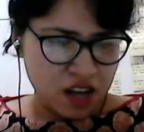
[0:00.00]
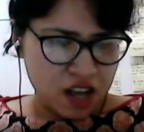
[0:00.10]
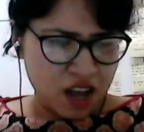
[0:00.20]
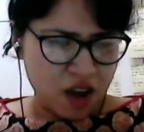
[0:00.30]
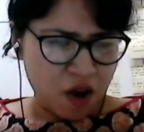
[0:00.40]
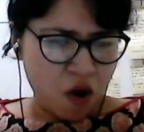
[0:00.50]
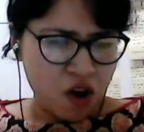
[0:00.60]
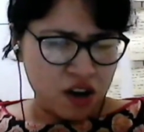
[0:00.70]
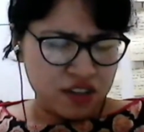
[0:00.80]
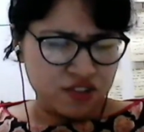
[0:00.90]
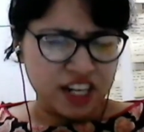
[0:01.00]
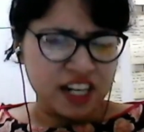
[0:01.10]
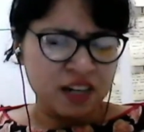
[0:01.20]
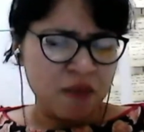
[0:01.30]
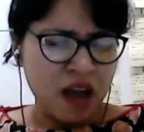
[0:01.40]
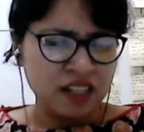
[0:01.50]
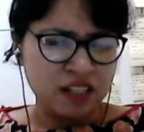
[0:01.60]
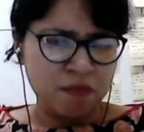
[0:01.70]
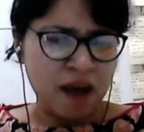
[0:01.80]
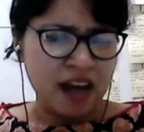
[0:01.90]
or trademark
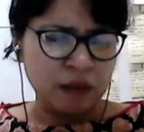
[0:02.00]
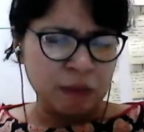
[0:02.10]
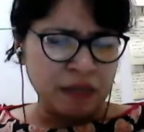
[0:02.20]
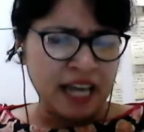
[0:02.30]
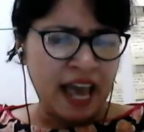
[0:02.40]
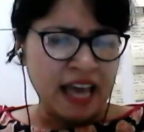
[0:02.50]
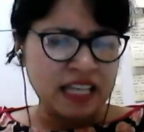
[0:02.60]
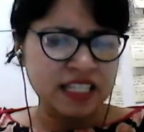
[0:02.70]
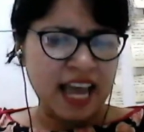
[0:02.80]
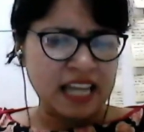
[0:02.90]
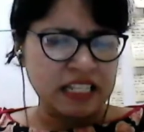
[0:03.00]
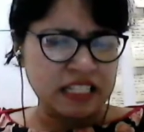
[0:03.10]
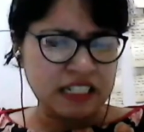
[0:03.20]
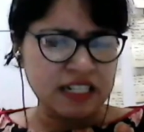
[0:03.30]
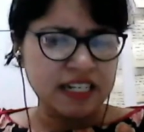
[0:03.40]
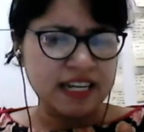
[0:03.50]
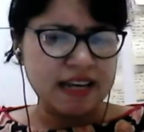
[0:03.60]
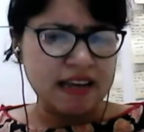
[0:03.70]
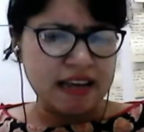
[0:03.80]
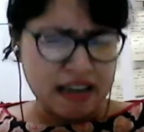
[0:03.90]
department has cancelled
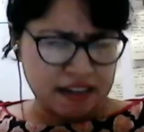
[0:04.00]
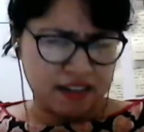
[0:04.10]
it.